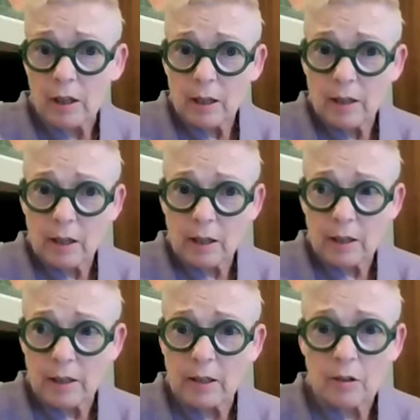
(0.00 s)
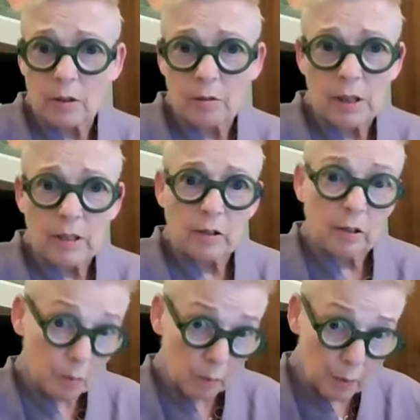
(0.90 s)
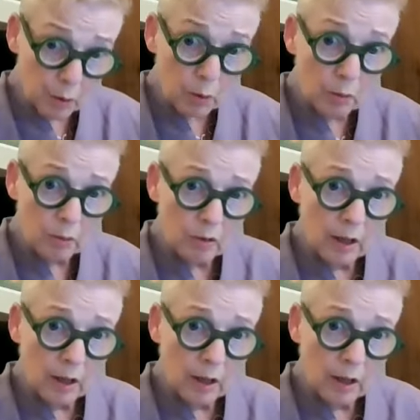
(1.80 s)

and collegial relations were bruised,